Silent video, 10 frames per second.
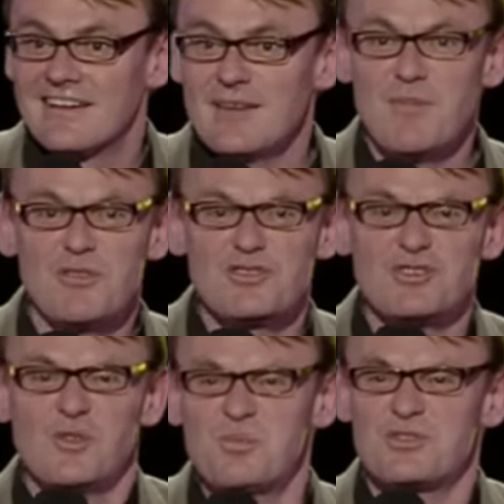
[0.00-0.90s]

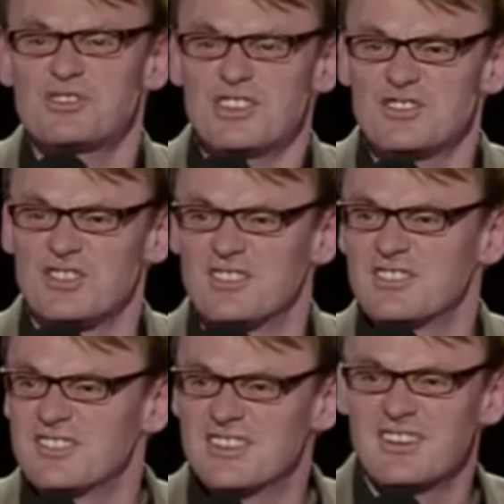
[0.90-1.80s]
Emotional precision.
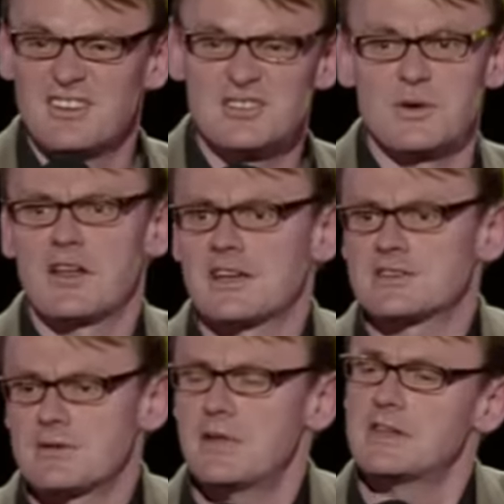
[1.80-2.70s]
You know? Do it like
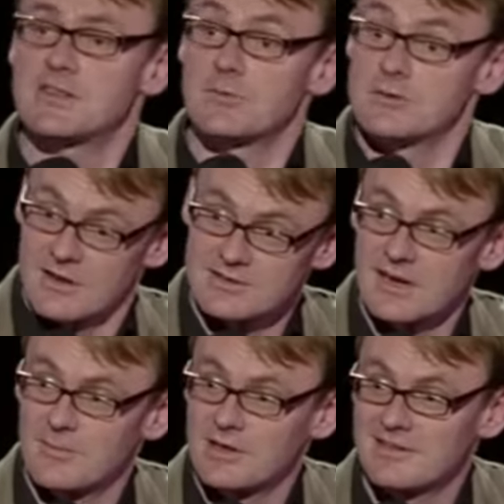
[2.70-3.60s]
it's a meeting. Would you like to
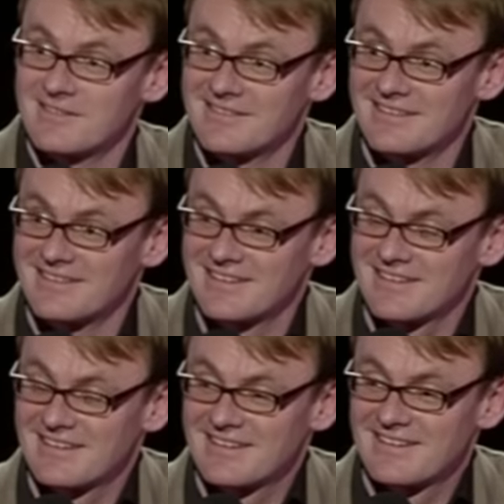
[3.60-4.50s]
come in? Yeah.
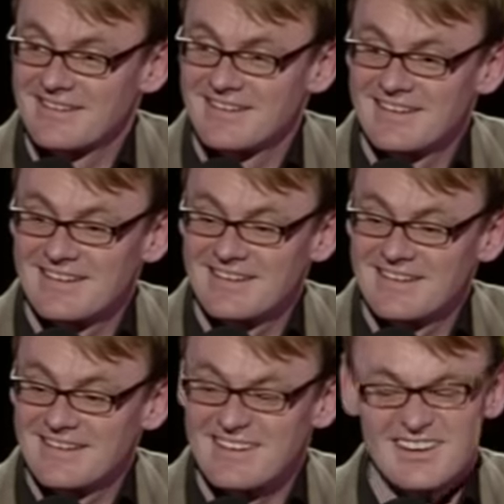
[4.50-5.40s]

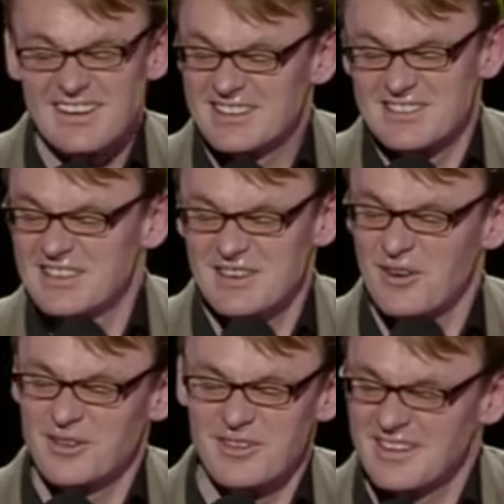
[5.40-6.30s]
Can I get your tea,
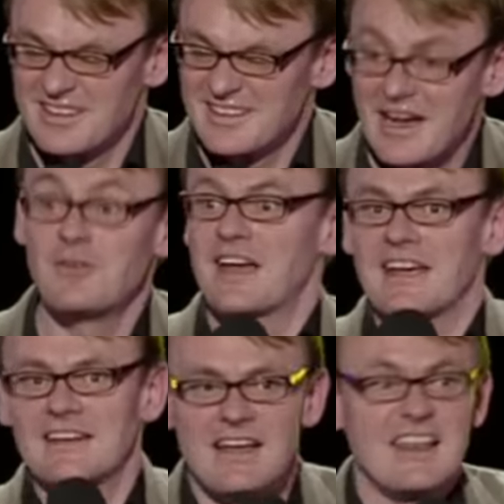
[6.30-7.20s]
coffee or anything? OK,
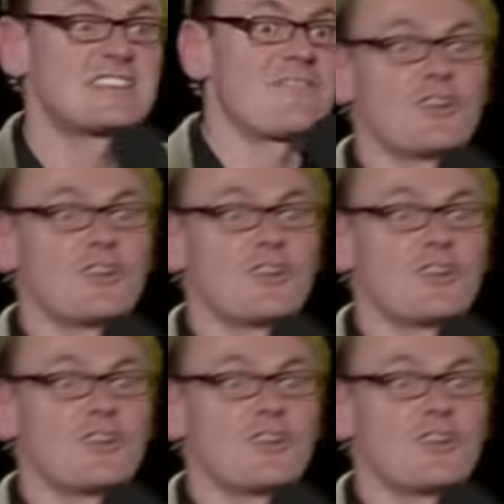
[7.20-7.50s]
let's have a